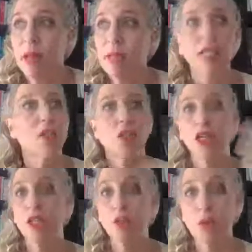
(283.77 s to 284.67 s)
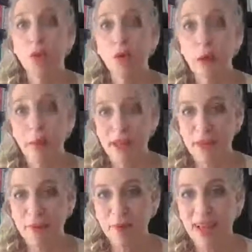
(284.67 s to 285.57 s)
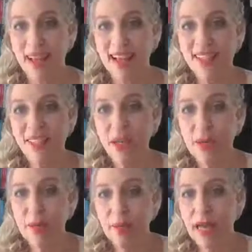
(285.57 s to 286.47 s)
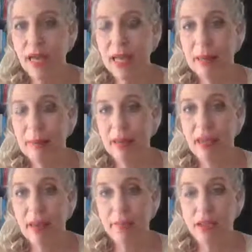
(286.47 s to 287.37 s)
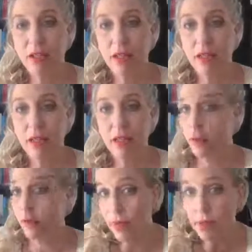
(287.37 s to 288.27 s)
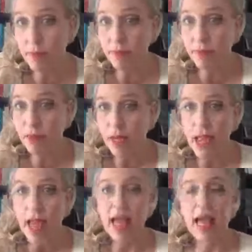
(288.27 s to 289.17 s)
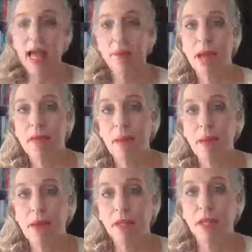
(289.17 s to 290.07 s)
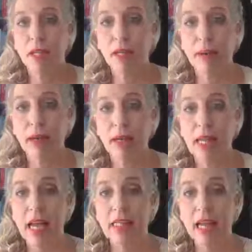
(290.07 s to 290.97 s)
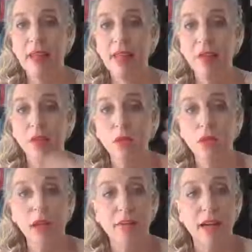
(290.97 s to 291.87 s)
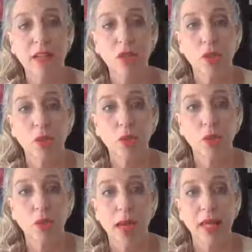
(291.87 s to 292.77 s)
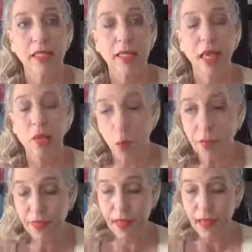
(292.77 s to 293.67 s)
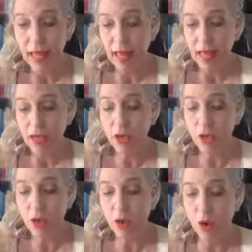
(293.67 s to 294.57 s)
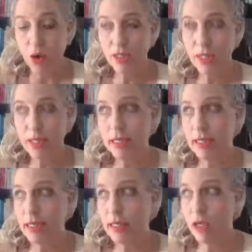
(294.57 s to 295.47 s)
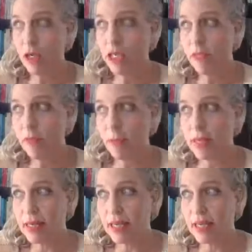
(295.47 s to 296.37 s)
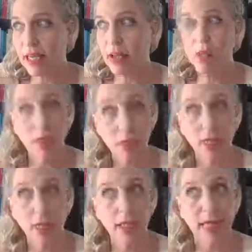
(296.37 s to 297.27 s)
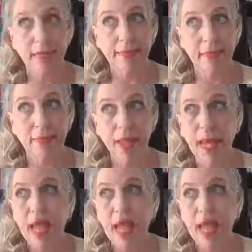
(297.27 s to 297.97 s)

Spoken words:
that it's just your opinion. So they may not agree with you. and they may not do anything about it. And that's also advice to you as an author. You're soliciting lots of opinions, and you're certainly going to get them.